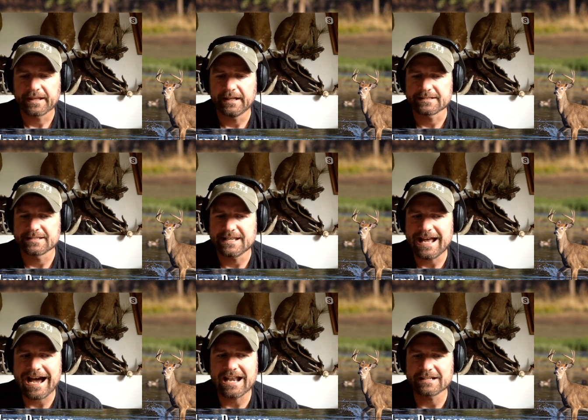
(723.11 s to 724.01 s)
It's
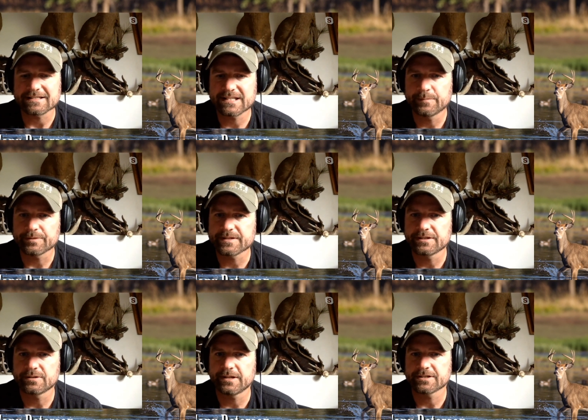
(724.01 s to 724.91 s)
not a simple
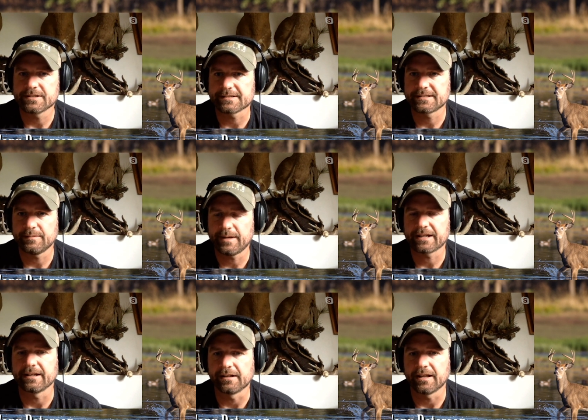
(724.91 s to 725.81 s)
situation to sit
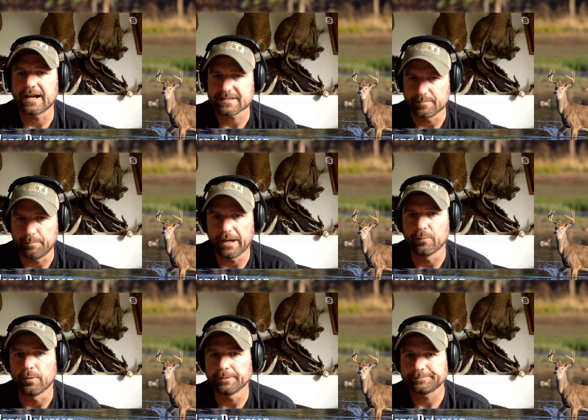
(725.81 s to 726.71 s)
back and glass and bed
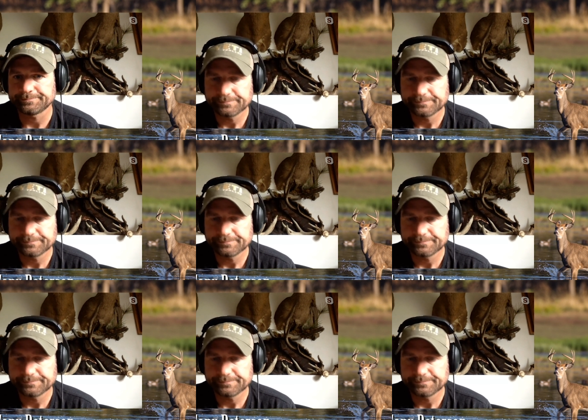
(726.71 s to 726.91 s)
one.